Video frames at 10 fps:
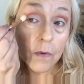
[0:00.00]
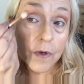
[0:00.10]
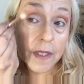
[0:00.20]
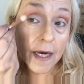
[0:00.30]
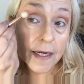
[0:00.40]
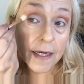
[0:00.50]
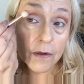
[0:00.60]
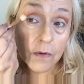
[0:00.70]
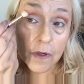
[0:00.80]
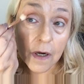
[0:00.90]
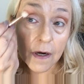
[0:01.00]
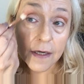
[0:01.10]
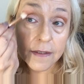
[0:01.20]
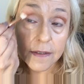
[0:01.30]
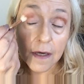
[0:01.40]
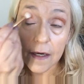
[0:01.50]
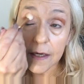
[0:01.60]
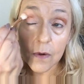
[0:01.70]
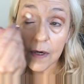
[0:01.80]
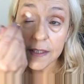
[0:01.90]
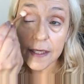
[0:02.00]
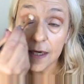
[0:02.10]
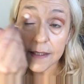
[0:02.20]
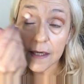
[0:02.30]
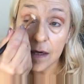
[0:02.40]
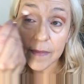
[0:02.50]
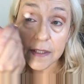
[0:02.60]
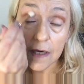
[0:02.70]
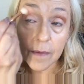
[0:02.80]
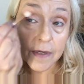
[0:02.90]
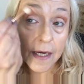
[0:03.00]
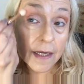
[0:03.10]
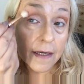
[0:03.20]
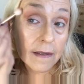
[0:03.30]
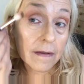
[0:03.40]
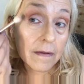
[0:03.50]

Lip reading: With any look, guys, I know I say it time and time again,